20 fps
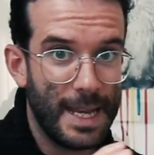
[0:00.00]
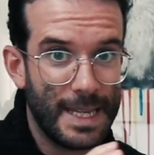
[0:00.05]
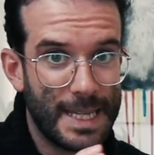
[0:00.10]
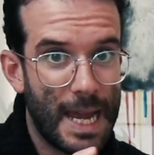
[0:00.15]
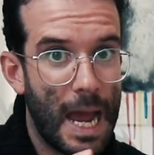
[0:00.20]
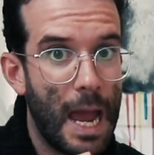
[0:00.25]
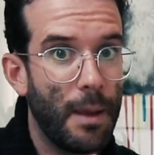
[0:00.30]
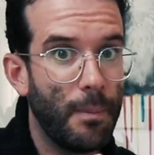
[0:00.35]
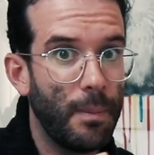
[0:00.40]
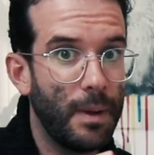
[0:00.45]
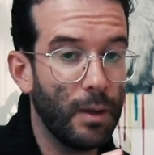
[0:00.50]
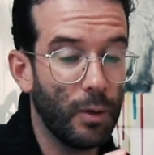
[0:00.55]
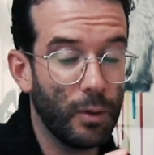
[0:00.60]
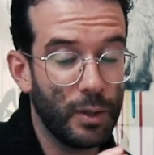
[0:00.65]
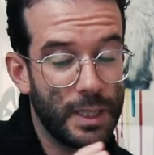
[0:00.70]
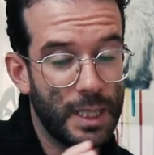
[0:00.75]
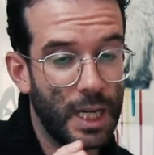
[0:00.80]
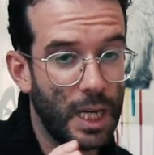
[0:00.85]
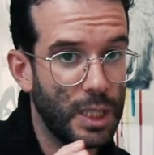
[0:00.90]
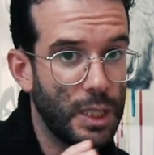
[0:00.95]
timing or
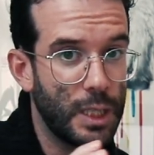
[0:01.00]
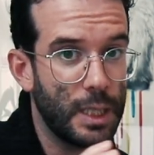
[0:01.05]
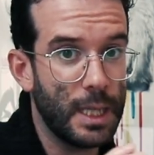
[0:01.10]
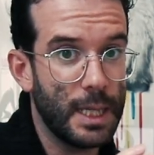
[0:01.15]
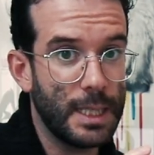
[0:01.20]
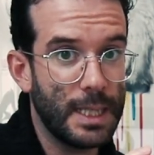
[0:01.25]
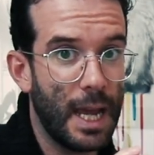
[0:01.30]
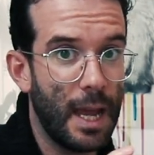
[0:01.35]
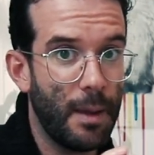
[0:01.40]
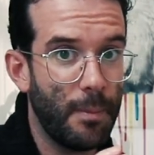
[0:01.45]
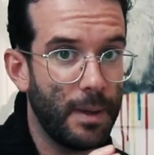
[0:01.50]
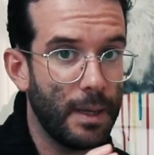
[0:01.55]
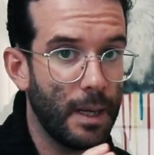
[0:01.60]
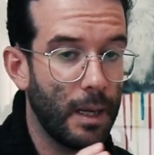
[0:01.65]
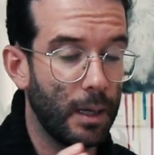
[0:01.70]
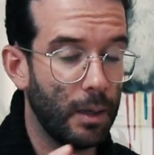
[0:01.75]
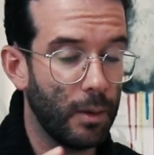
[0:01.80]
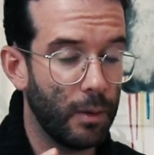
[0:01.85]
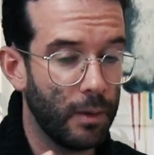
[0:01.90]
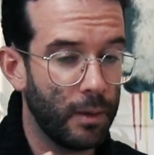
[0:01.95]
changing the timing
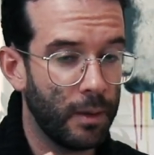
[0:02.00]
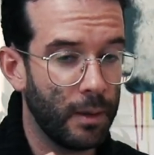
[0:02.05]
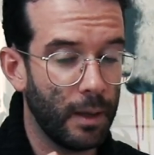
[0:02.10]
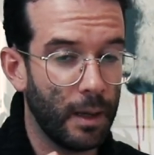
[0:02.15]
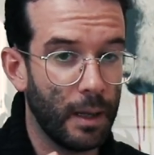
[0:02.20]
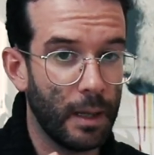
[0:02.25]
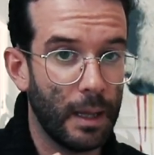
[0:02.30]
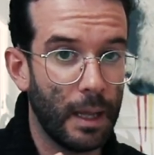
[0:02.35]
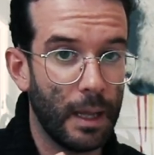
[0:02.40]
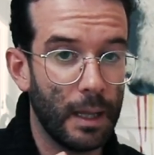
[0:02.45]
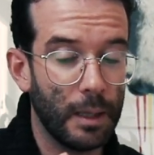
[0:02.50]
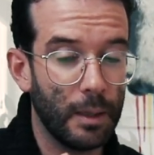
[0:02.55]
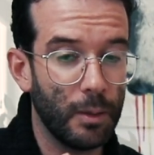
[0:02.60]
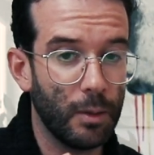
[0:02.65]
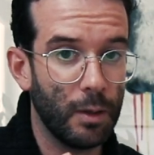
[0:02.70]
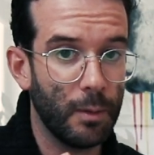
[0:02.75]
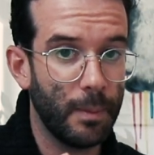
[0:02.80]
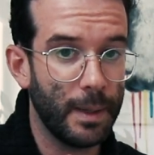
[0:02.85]
a little